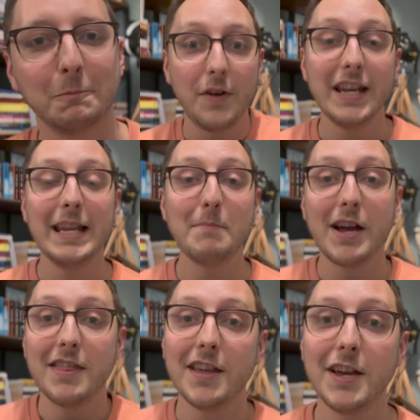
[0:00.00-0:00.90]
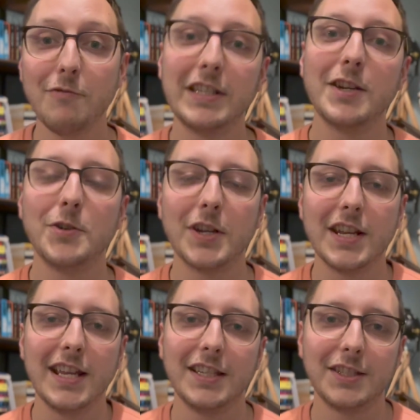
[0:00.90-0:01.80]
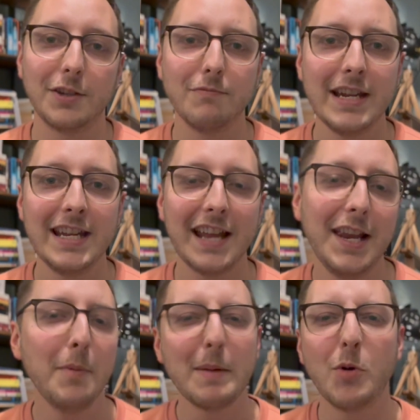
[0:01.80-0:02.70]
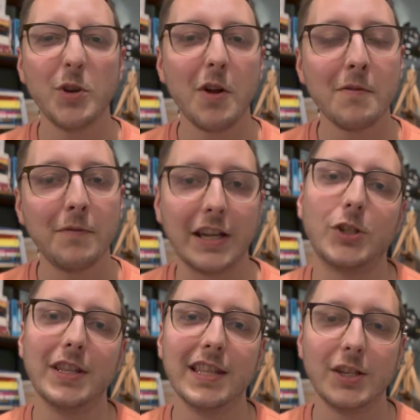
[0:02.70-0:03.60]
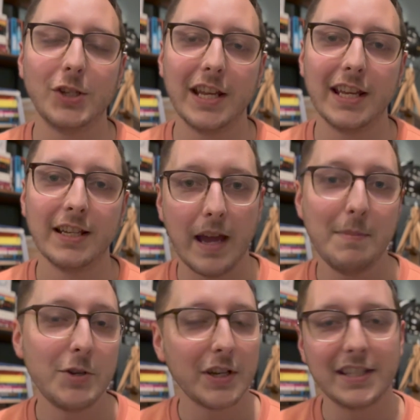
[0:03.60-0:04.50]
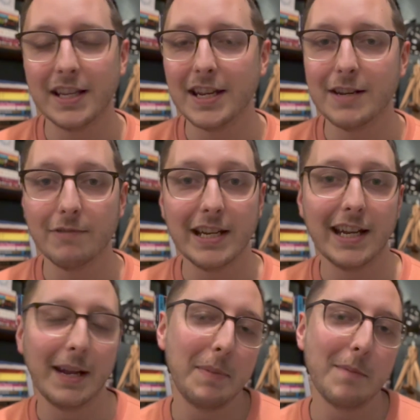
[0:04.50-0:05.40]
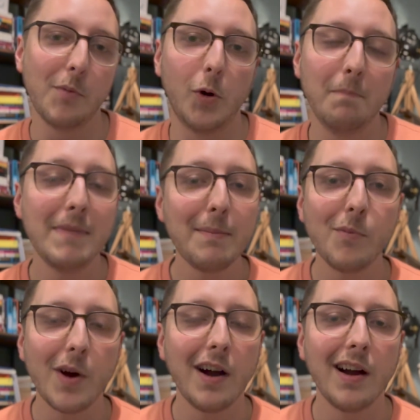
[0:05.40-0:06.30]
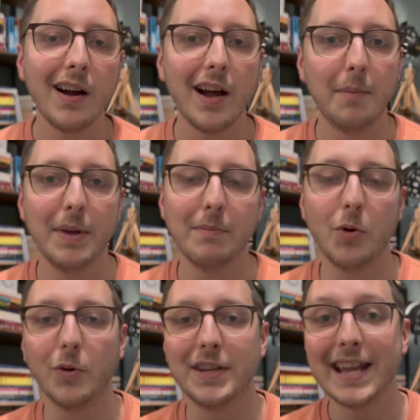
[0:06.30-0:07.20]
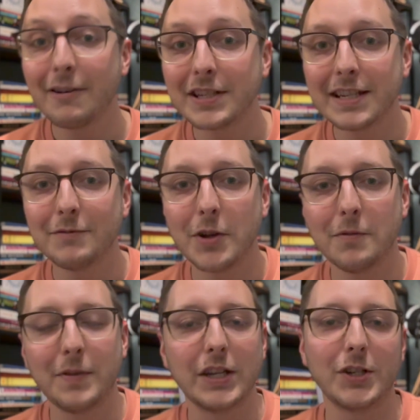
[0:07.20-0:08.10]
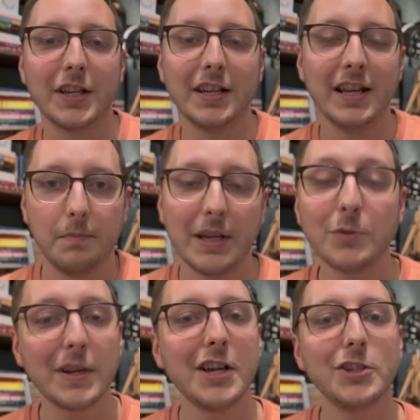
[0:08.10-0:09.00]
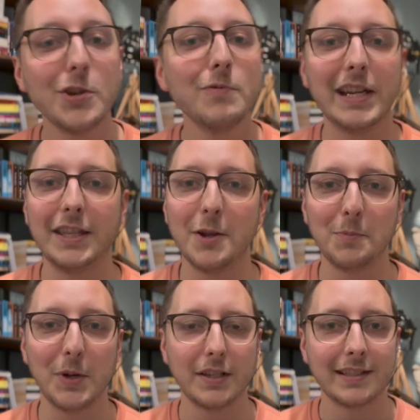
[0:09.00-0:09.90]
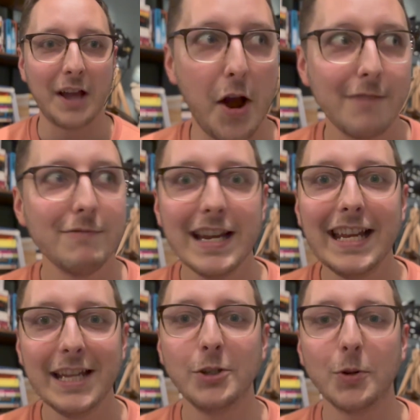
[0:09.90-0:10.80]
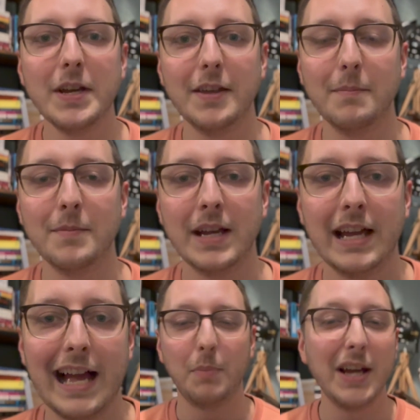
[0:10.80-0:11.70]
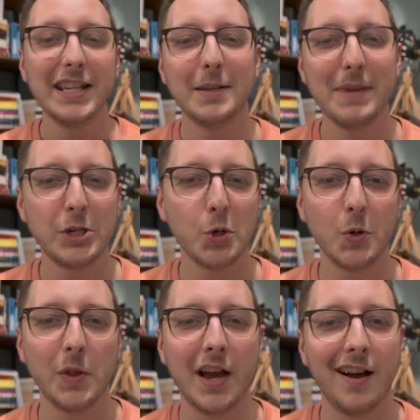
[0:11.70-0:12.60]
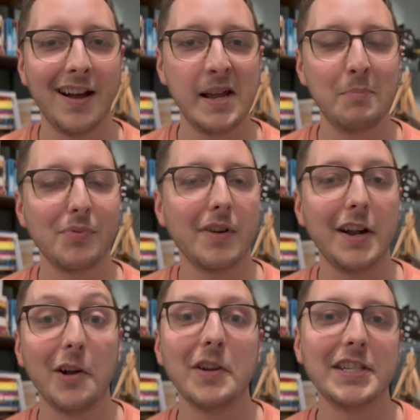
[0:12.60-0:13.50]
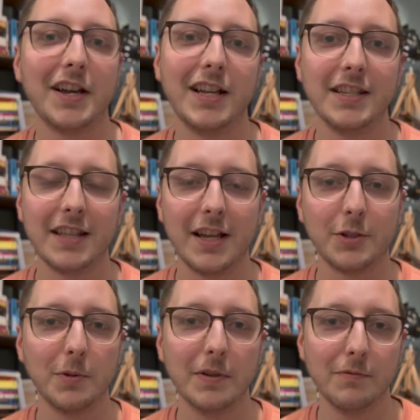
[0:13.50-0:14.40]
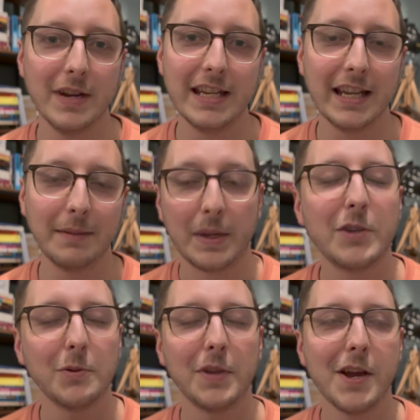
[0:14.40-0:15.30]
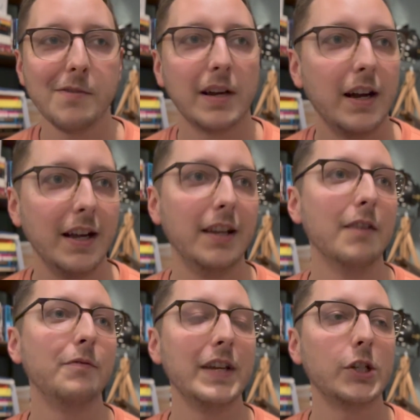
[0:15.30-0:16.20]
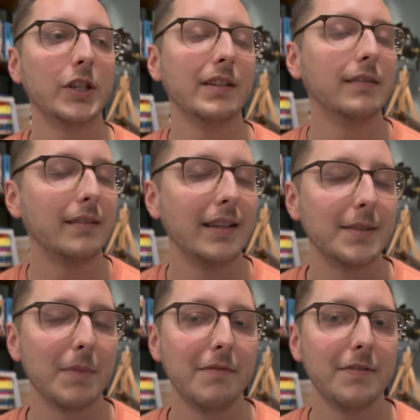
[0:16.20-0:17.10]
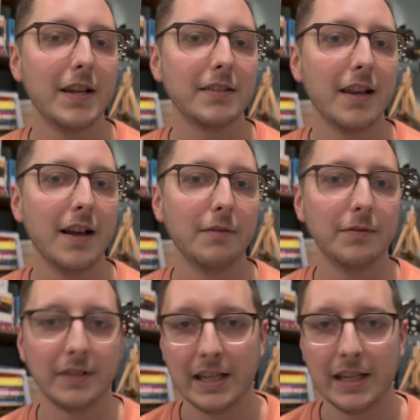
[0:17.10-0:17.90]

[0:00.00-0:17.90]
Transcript: Finally, my third resolution is to read a little bit more non-fiction this year. I'm interested in reading a bit more memoir, a bit more narrative non-fiction, because when I do read those books, I really enjoy them. But I need to make sure that I prioritise that sort of reading, because although I love fiction, it's my first love,